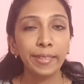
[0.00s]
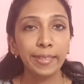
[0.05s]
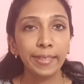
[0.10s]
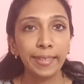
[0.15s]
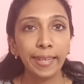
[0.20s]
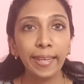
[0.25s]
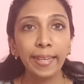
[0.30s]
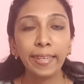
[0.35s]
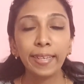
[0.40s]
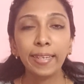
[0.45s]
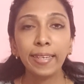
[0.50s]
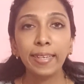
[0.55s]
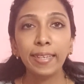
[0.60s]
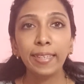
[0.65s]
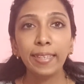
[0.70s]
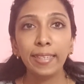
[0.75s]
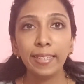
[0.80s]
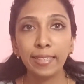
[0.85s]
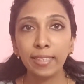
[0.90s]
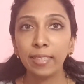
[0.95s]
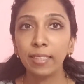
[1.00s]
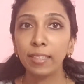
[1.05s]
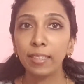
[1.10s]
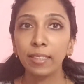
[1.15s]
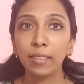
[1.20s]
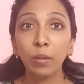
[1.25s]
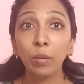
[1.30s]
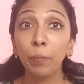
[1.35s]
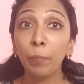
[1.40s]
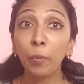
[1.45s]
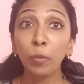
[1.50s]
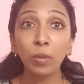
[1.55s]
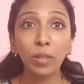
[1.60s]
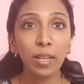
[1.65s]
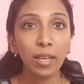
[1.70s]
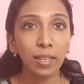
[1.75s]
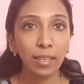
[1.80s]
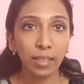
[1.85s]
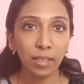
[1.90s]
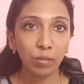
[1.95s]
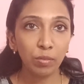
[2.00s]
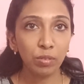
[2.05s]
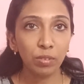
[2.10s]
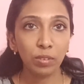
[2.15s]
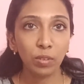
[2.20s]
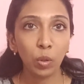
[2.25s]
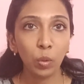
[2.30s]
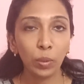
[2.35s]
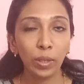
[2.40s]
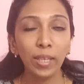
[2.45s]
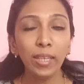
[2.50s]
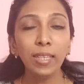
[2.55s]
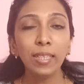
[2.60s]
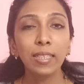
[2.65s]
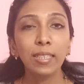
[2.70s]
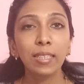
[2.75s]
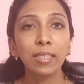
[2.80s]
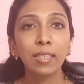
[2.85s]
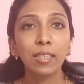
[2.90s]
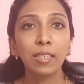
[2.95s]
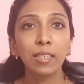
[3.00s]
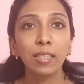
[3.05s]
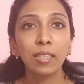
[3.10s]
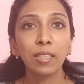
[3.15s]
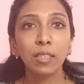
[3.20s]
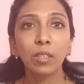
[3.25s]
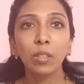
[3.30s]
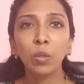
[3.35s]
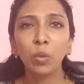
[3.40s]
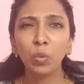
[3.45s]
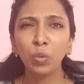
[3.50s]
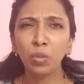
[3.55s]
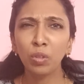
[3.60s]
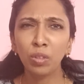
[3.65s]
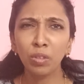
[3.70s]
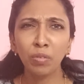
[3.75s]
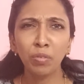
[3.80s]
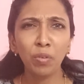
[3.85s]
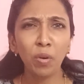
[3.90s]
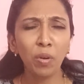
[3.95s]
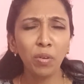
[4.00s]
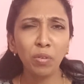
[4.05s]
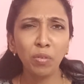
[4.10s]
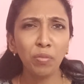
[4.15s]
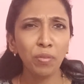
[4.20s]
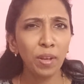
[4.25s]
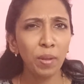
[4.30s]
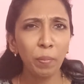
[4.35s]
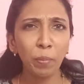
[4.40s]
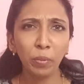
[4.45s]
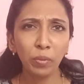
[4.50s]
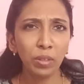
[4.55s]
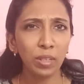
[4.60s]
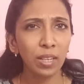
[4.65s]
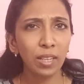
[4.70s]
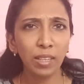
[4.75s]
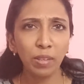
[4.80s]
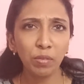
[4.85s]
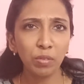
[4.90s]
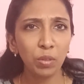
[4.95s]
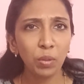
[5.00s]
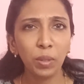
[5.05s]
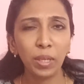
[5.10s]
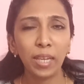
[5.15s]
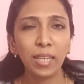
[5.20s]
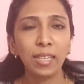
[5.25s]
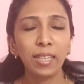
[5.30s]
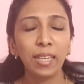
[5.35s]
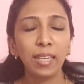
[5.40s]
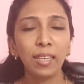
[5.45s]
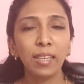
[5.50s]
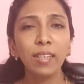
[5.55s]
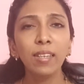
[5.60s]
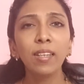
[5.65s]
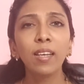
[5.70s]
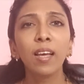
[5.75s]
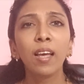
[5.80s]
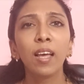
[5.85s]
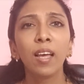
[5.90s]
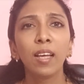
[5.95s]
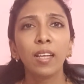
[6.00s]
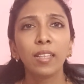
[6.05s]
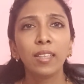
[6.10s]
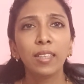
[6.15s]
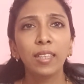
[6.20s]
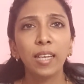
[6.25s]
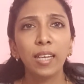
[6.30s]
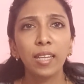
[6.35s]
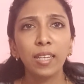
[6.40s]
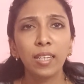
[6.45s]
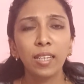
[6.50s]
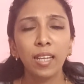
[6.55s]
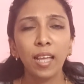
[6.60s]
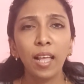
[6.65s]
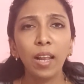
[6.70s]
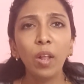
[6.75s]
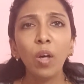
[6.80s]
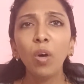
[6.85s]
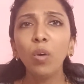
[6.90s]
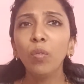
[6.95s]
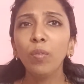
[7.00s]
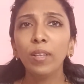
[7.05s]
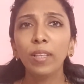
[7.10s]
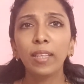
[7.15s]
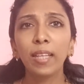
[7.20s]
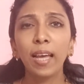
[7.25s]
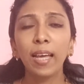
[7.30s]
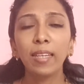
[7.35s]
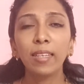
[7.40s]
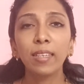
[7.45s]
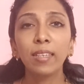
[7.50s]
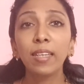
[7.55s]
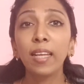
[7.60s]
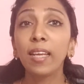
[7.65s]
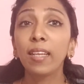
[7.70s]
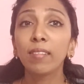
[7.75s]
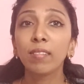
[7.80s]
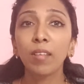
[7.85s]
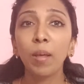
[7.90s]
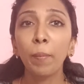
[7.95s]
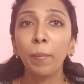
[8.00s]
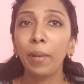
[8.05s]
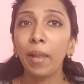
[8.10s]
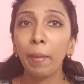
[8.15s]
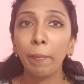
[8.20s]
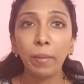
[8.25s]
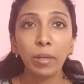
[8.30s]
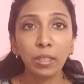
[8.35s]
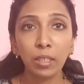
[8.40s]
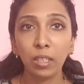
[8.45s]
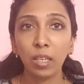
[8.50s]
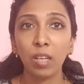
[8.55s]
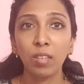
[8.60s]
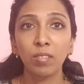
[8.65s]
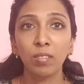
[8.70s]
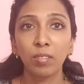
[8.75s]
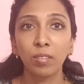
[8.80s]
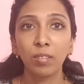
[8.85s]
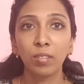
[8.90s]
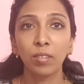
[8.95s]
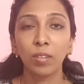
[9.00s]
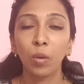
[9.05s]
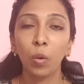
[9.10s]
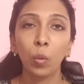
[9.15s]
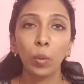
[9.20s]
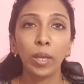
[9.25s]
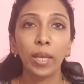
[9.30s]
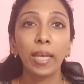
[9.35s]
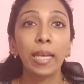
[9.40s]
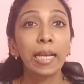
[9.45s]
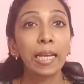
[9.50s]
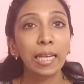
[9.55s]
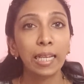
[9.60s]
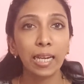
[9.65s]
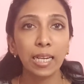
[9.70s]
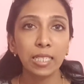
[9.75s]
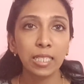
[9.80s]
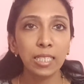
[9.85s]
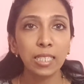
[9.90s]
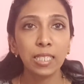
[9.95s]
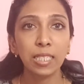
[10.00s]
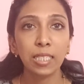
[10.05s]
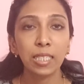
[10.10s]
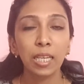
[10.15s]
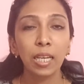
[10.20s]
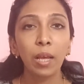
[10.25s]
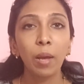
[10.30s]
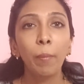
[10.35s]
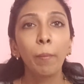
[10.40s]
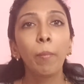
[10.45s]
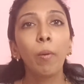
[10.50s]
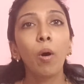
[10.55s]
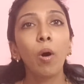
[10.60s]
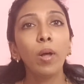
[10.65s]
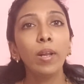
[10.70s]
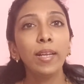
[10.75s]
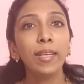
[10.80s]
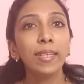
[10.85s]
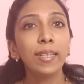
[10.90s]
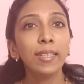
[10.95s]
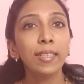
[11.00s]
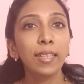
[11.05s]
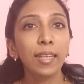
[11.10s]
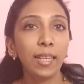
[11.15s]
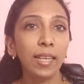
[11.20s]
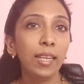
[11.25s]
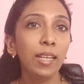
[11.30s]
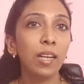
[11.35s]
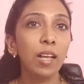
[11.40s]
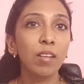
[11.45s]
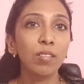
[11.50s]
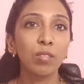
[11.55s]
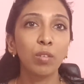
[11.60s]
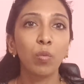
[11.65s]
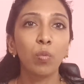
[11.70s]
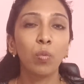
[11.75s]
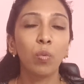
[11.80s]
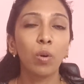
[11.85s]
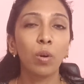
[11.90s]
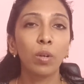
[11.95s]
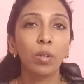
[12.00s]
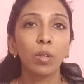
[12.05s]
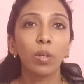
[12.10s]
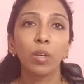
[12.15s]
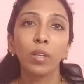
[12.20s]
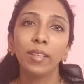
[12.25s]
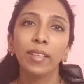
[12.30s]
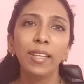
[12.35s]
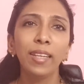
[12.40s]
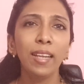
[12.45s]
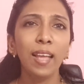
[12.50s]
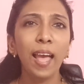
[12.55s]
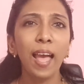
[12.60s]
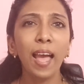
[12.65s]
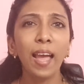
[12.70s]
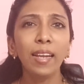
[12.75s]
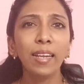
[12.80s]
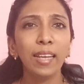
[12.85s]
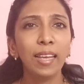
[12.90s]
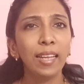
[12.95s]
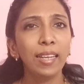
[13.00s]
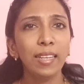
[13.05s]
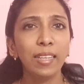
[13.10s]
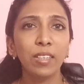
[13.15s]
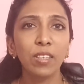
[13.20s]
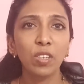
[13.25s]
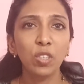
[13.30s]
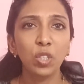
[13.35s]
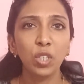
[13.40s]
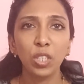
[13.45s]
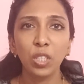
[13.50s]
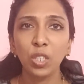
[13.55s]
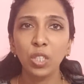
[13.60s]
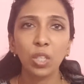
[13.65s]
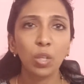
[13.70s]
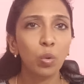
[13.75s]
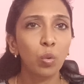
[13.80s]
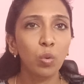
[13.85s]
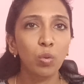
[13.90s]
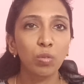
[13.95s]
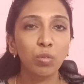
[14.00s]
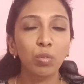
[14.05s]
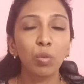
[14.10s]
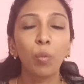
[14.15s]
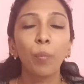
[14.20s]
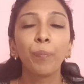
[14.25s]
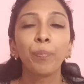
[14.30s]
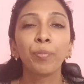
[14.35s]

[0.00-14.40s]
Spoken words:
take a little pudina leaves. Okay, 4 to 5 pudina leaves you can take it. Then along with that, take some lemongrass. Okay, crush it, boil it in 3 glasses of water, then add a little ginger also.